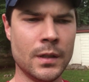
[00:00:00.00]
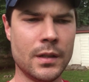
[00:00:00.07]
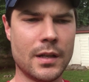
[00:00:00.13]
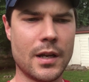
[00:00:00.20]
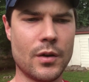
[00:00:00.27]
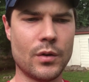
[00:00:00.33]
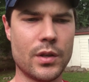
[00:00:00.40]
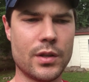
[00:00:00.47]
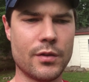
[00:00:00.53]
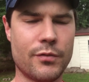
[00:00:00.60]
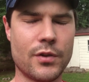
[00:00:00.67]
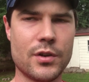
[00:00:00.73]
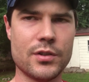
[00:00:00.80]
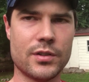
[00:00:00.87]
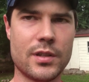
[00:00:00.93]
Now, the
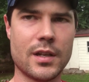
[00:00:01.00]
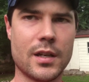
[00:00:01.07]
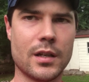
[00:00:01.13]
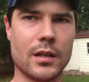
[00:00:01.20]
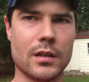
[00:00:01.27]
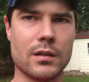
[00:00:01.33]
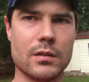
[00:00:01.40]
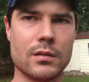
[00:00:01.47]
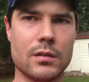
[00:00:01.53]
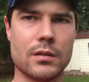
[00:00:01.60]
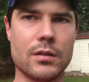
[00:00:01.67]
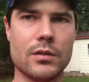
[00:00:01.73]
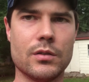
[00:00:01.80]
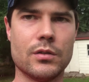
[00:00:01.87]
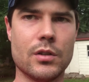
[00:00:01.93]
first thing
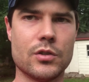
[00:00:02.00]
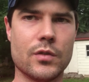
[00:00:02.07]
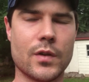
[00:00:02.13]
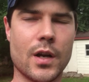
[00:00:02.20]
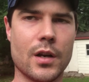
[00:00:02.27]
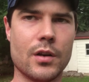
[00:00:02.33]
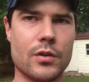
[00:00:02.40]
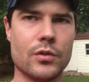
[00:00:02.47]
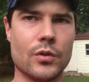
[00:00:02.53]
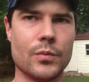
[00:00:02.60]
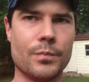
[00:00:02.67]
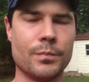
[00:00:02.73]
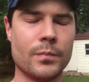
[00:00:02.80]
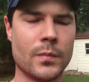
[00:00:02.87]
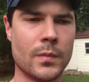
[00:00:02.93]
that you've got to do,